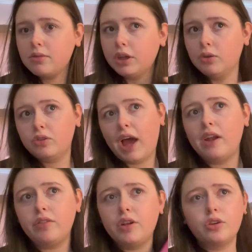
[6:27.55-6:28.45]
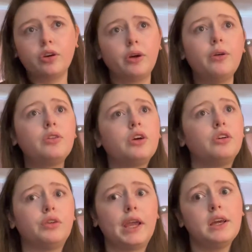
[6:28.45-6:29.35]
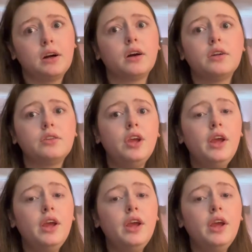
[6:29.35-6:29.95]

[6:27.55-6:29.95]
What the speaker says: use out of it. Toyotas are great cars.